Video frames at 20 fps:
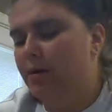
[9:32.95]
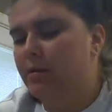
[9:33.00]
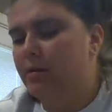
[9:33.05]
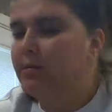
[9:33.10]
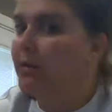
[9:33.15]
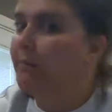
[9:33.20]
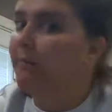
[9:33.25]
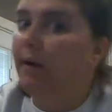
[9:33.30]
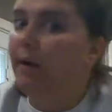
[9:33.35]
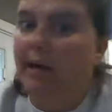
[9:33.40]
or
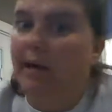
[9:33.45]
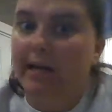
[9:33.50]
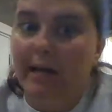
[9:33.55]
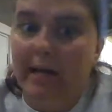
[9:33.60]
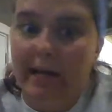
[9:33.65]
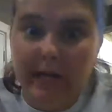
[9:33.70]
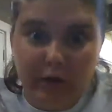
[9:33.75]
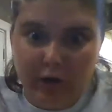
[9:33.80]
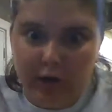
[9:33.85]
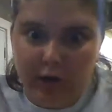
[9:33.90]

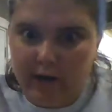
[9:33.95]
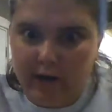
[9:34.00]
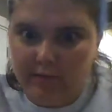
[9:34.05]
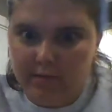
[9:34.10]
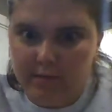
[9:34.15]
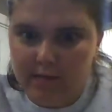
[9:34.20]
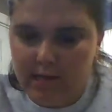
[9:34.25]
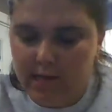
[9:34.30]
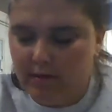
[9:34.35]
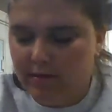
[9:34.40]
somebody in your
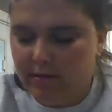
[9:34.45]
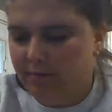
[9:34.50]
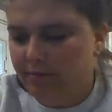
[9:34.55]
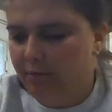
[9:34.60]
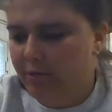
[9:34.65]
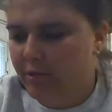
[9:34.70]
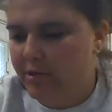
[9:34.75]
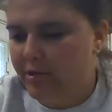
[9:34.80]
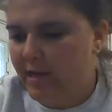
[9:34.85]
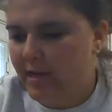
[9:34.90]
house. Tell them
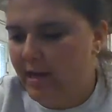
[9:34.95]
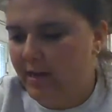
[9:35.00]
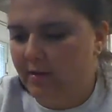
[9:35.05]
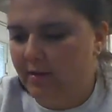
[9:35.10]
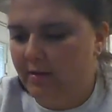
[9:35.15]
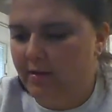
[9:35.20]
what you think.